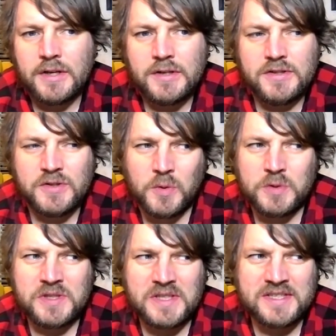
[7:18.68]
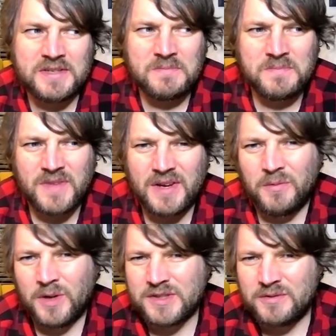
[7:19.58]
socialism. It
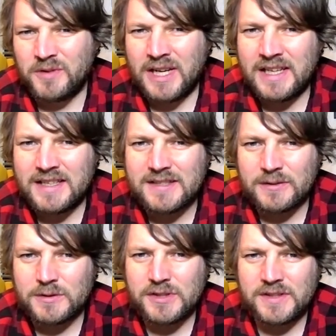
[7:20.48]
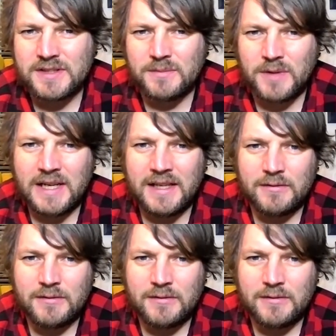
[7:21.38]
wasn't really a socialism, really.